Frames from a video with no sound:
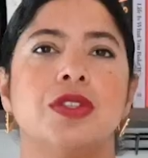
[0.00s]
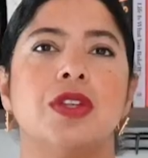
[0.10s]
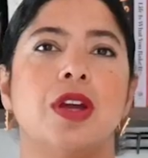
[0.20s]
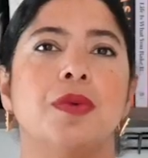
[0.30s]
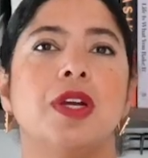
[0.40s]

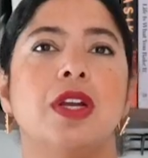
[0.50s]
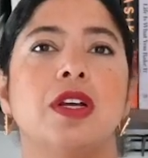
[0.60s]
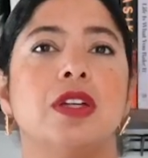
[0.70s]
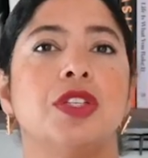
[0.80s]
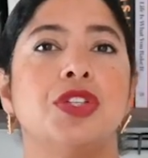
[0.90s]
So now we're gonna
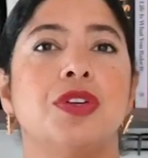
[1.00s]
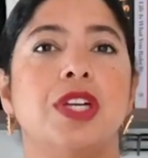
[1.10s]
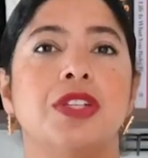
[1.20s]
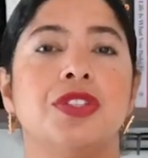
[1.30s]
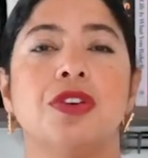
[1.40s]
cook the
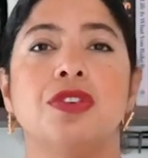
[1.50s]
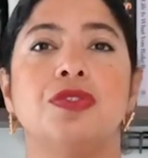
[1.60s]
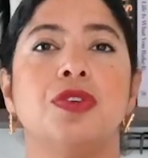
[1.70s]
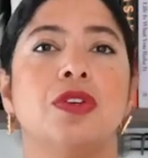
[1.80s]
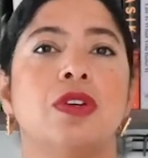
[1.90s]
chorizo
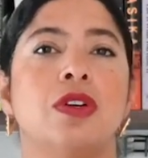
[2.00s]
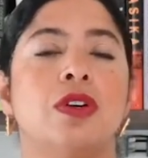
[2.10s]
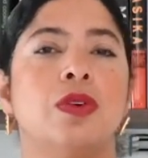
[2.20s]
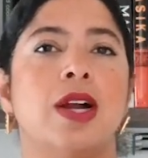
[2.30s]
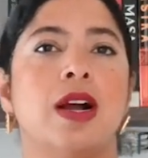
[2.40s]
for
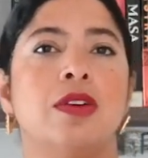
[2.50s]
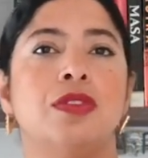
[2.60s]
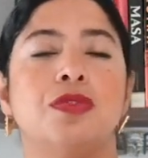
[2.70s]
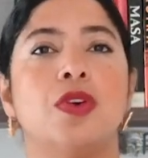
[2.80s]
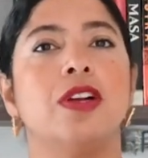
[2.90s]

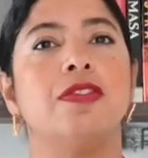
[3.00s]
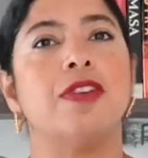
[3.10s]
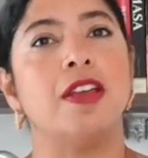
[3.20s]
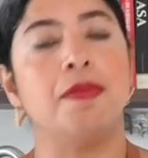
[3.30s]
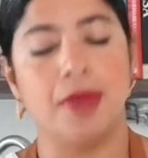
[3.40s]
around 4 to
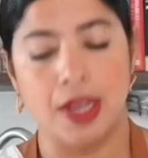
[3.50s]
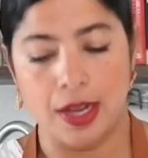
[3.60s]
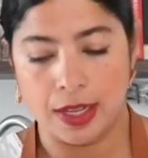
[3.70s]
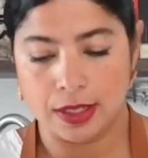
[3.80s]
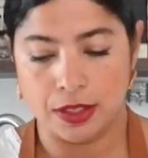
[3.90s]
5
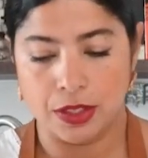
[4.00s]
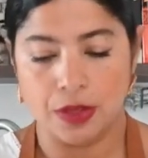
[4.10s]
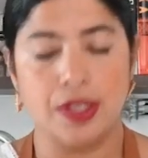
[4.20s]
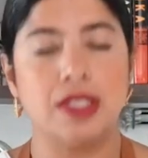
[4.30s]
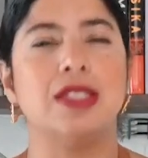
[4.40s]
minutes
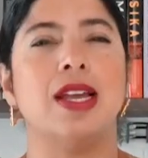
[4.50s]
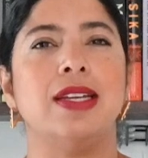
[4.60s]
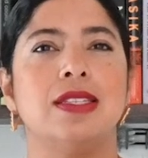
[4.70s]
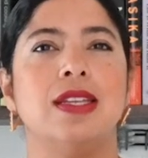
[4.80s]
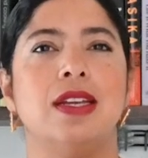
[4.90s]
until it's
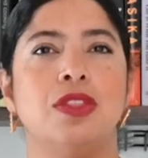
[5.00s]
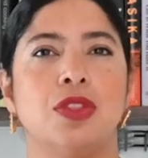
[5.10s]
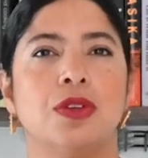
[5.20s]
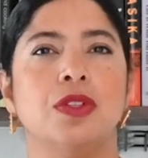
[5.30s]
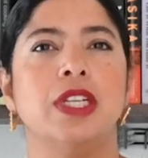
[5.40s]
nicely and
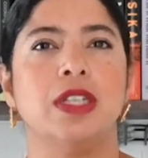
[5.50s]
thoroughly